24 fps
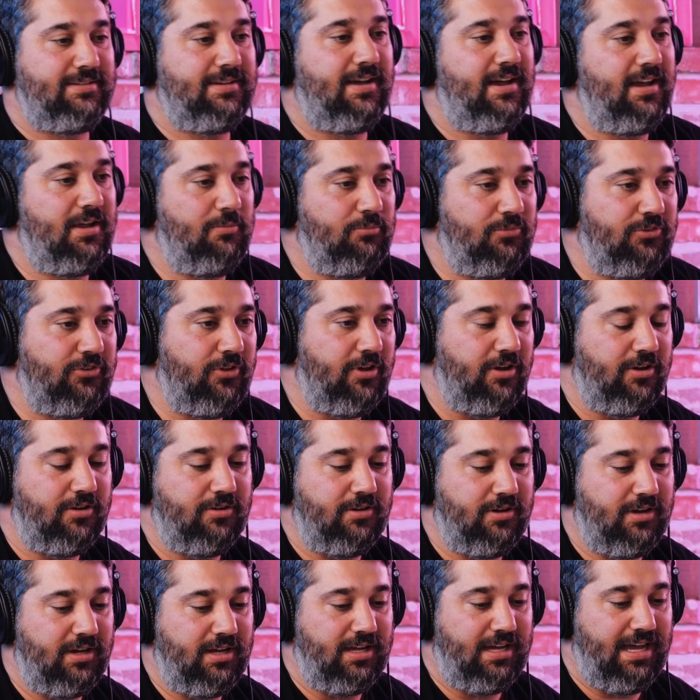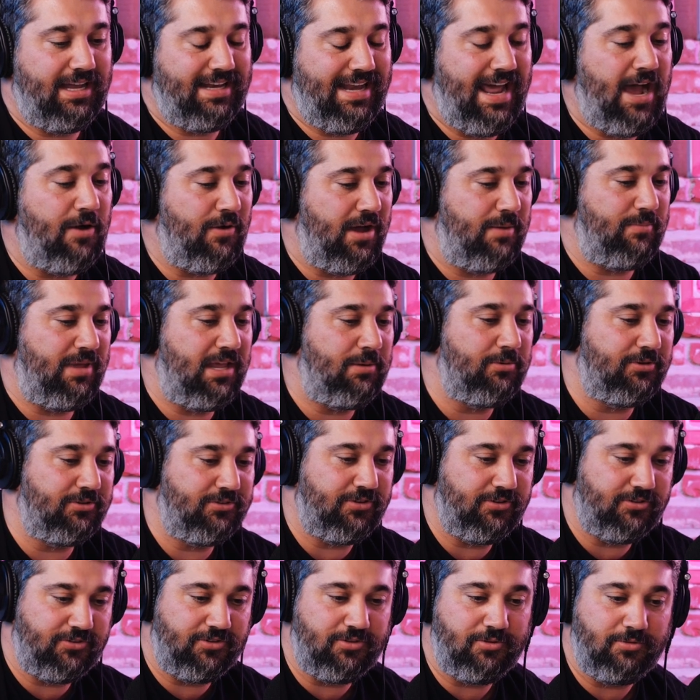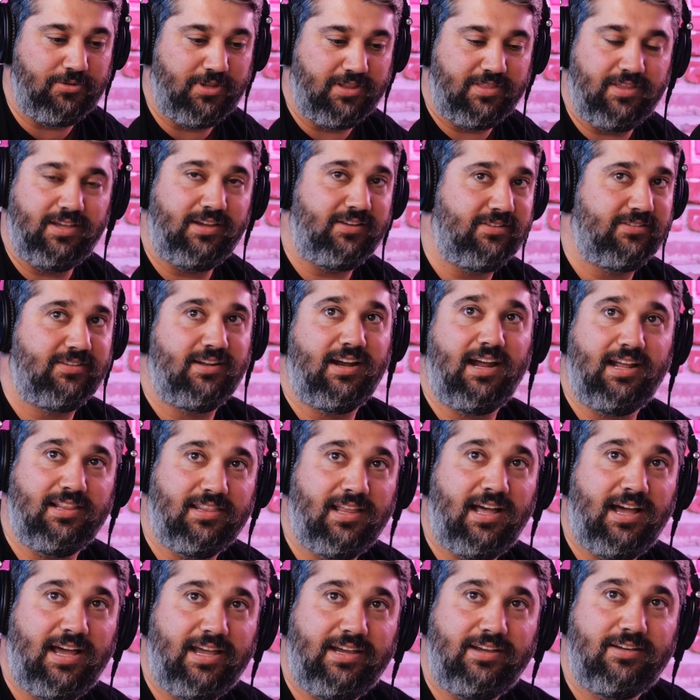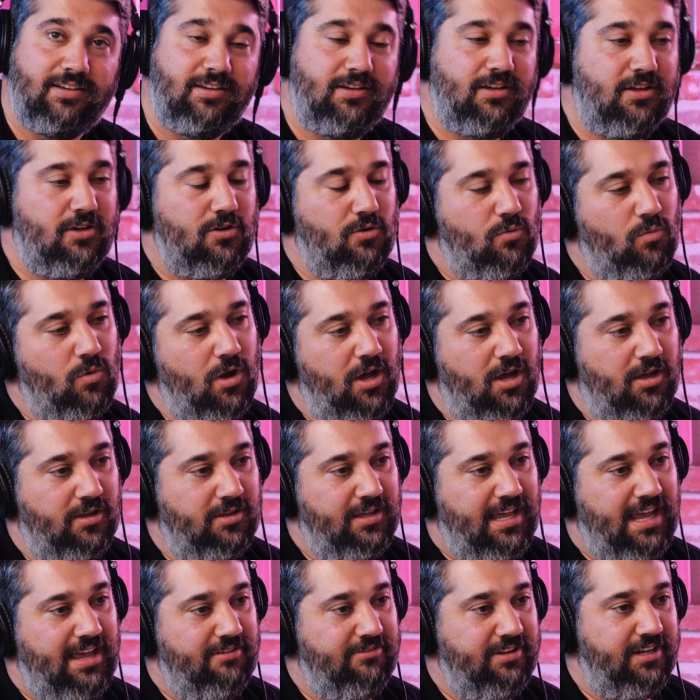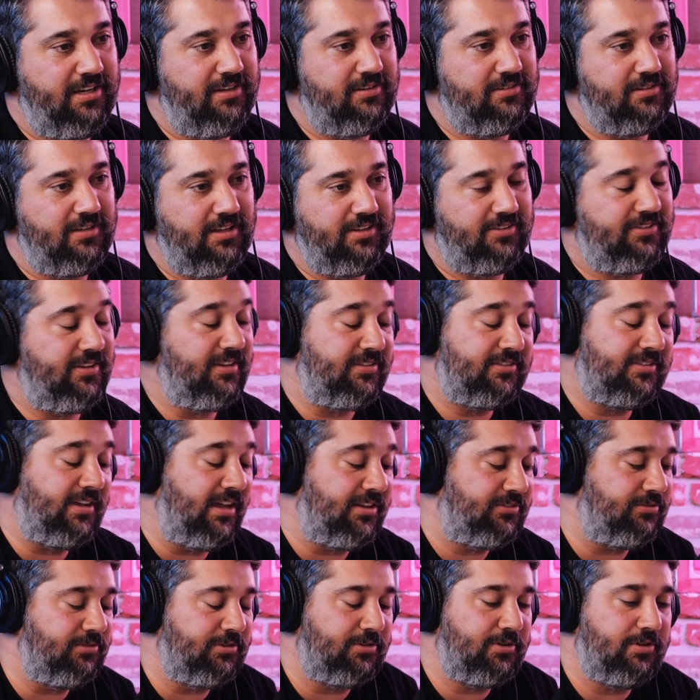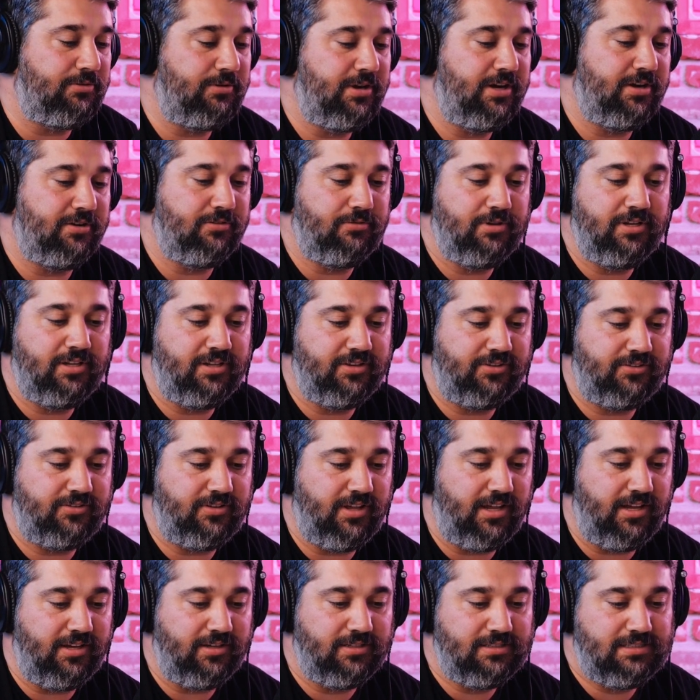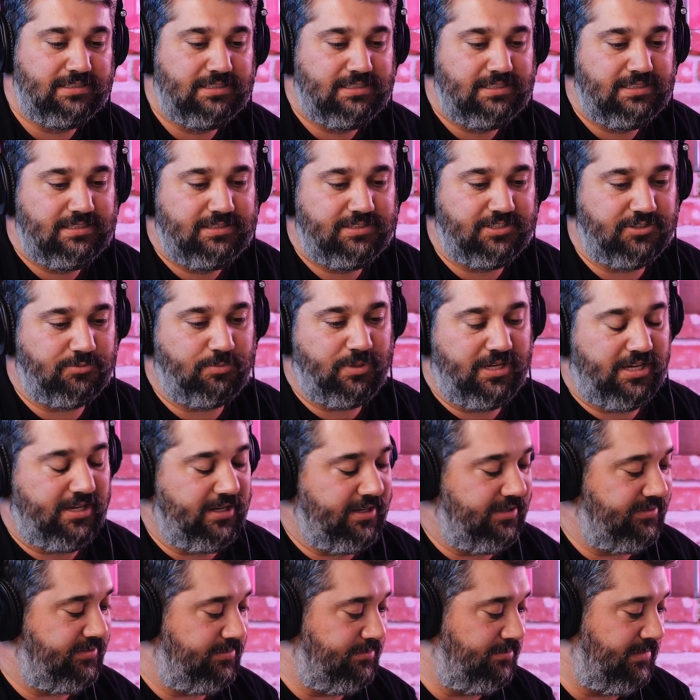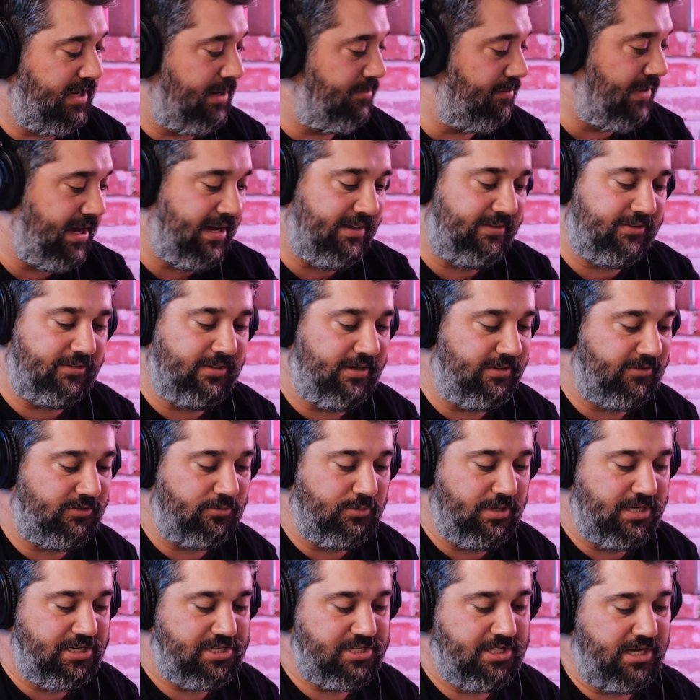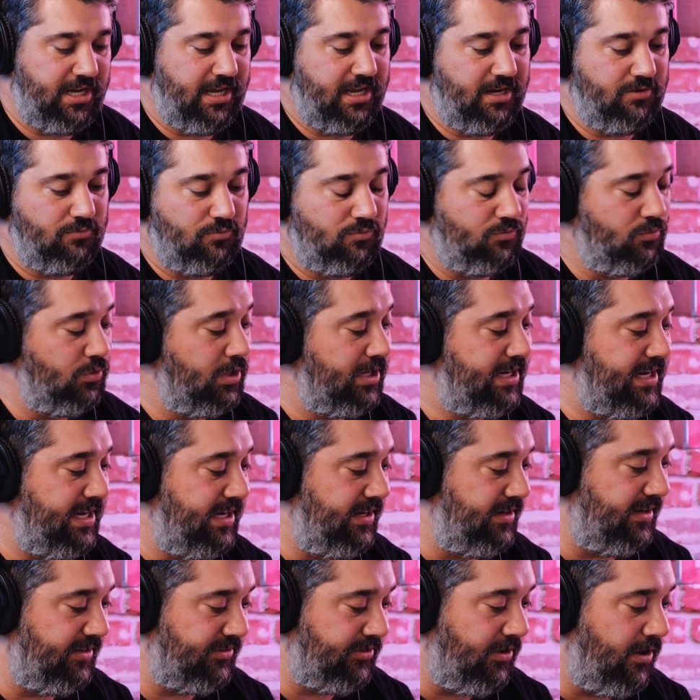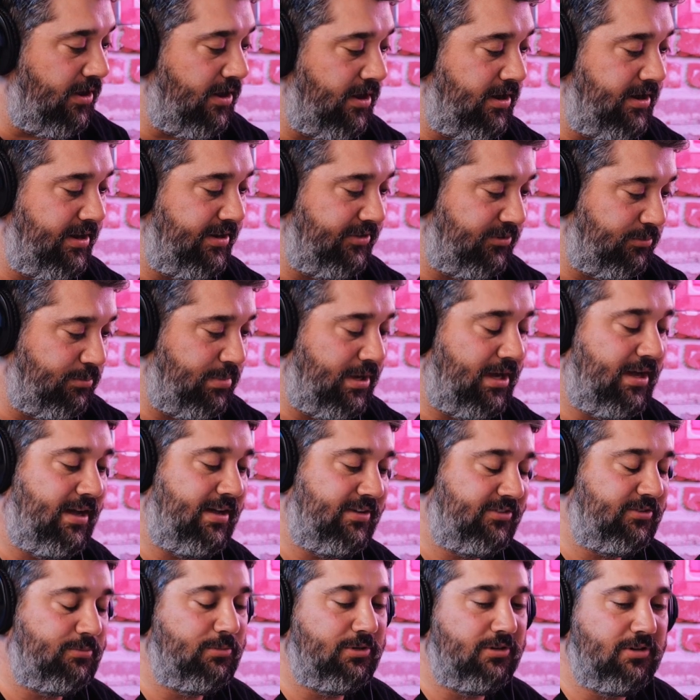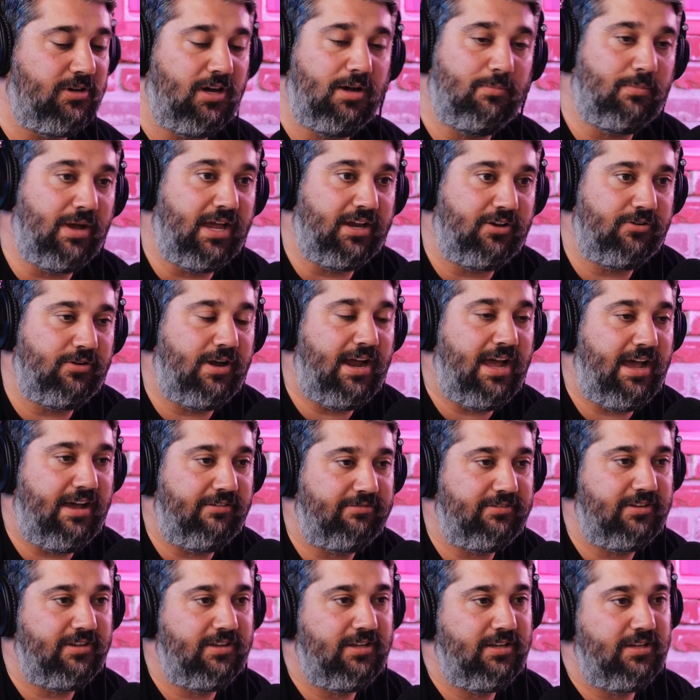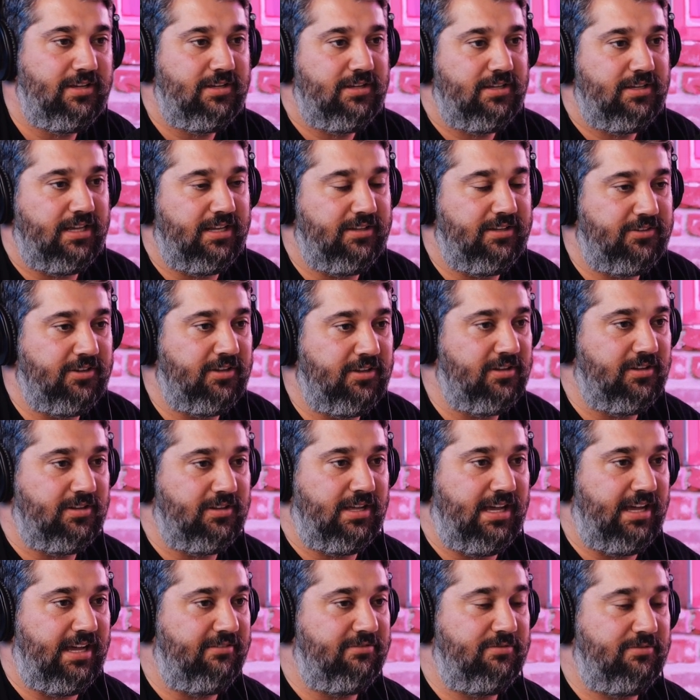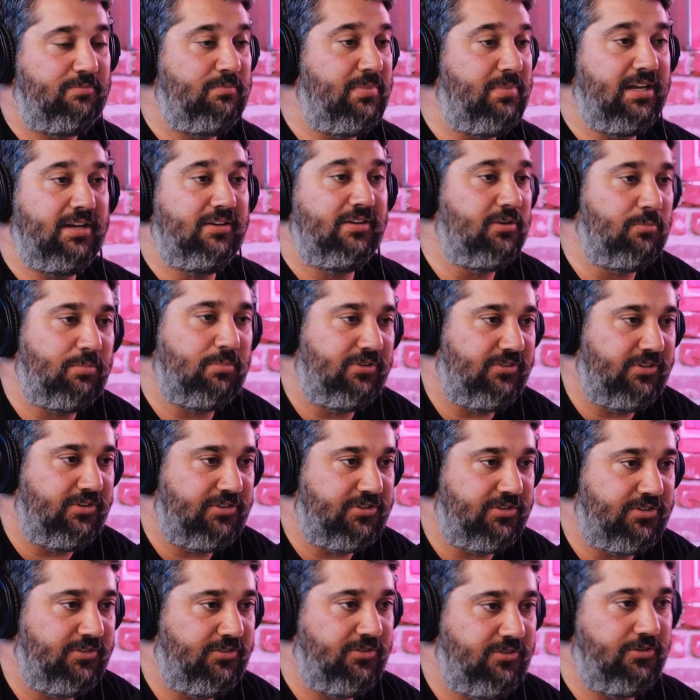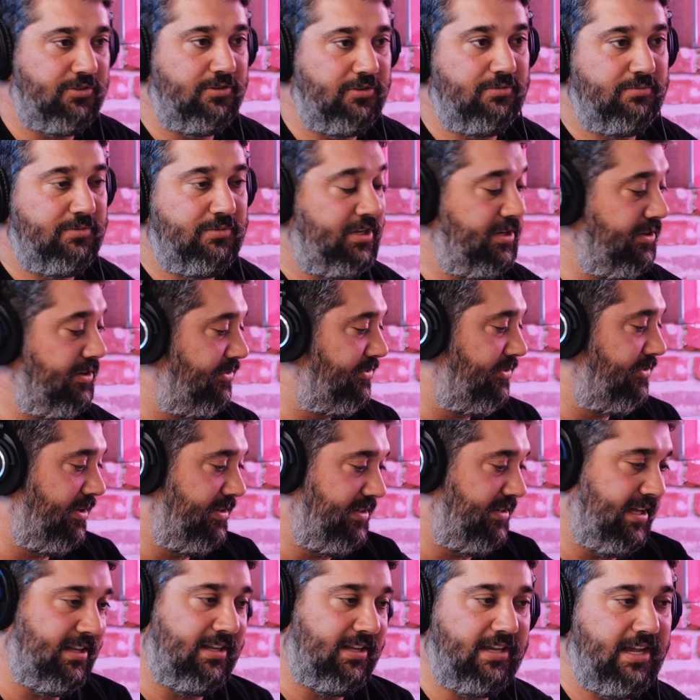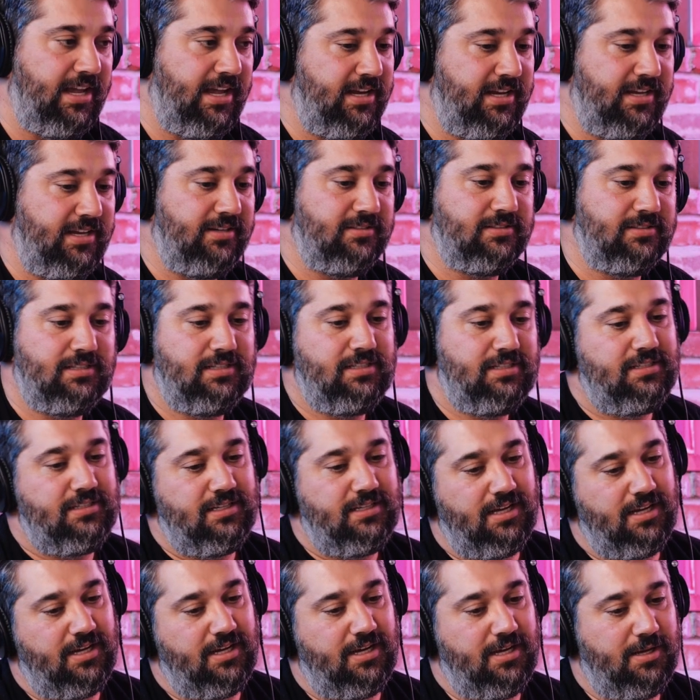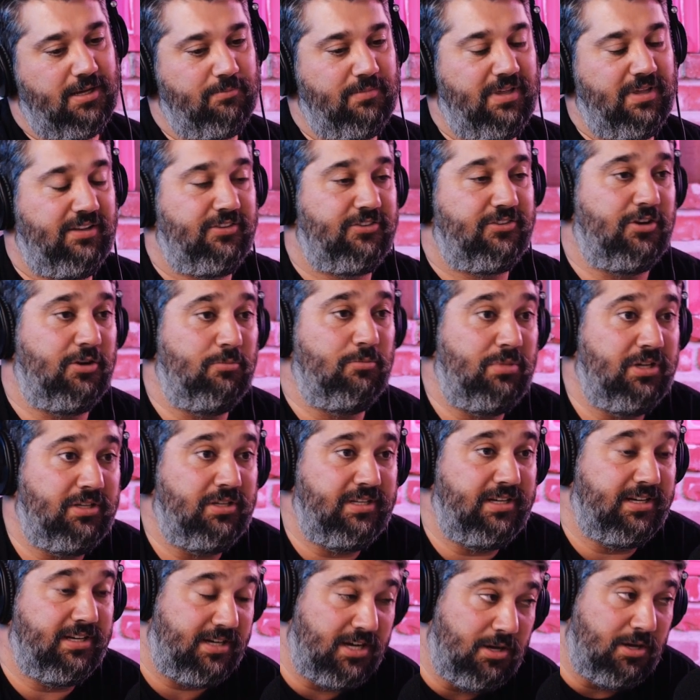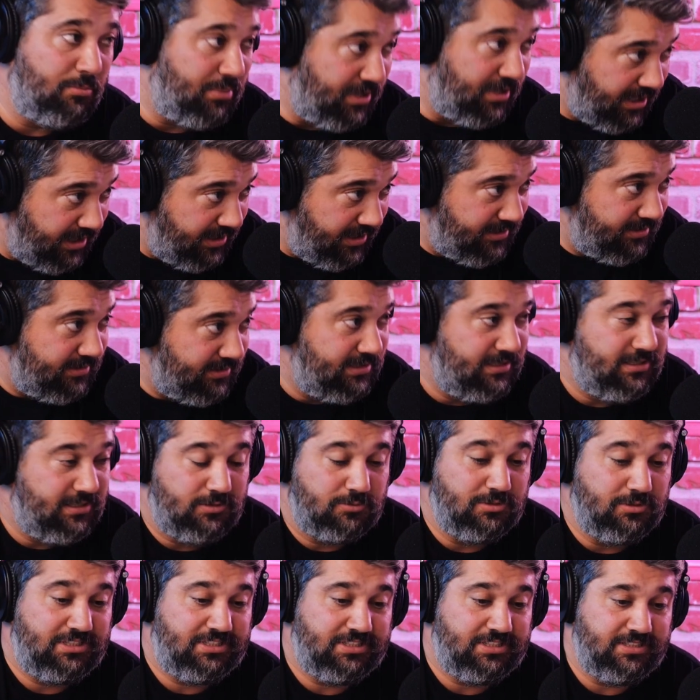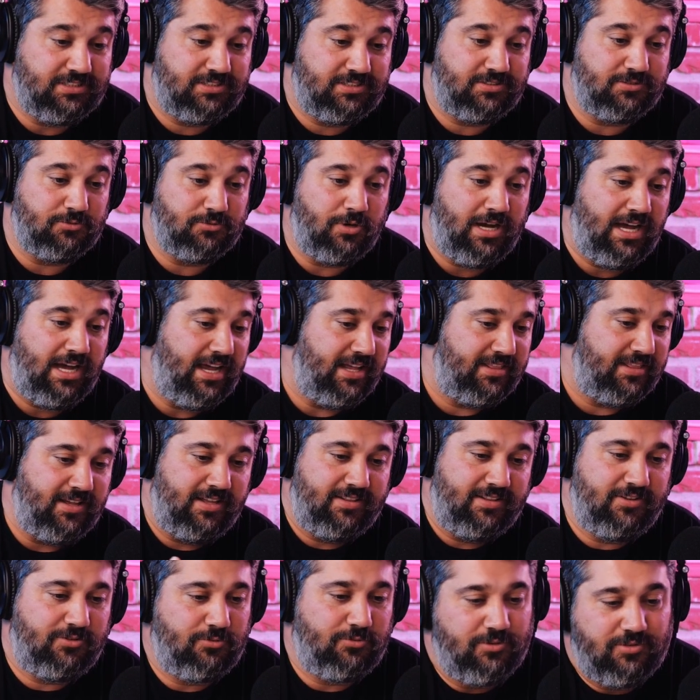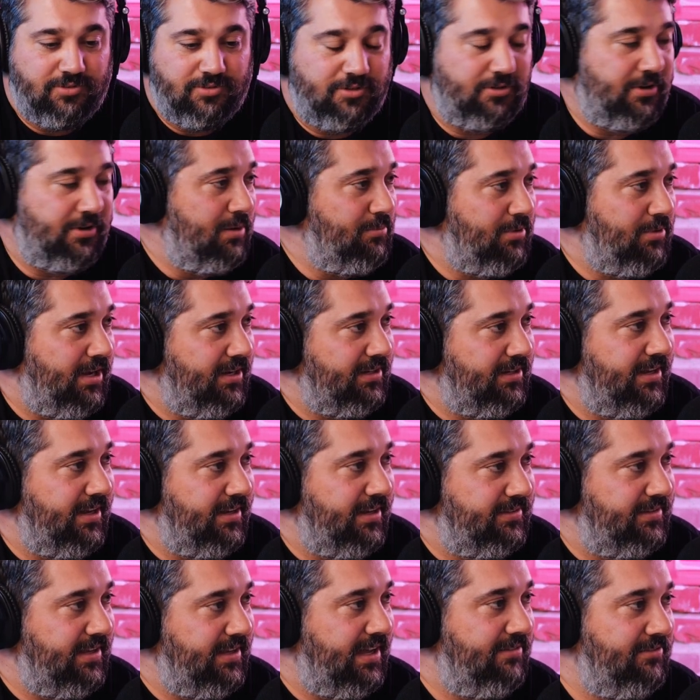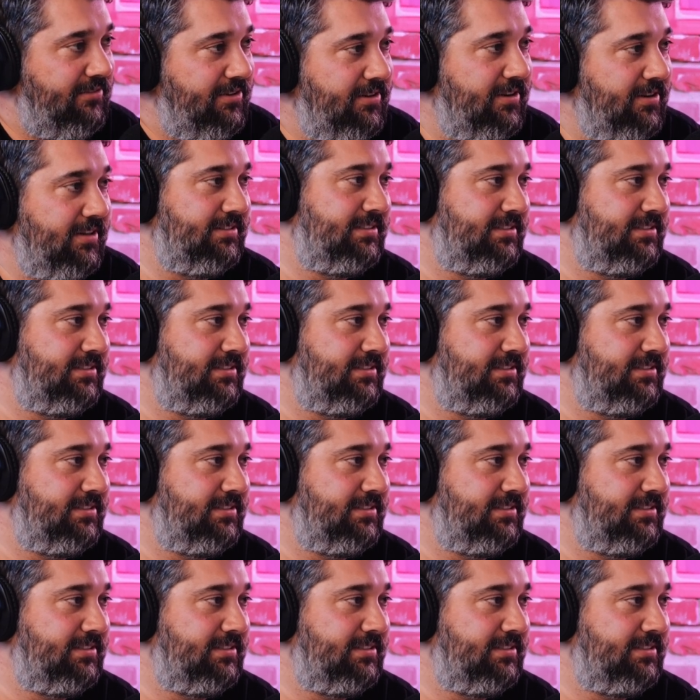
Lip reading: time. So now I'm able to do the things that I like while having a successful career in real estate, just because my mindset switch and working as hard as possible on my craft until I've been in a position to, you know, start delegating and start building a company, which is why I thought this was a great podcast to have you on.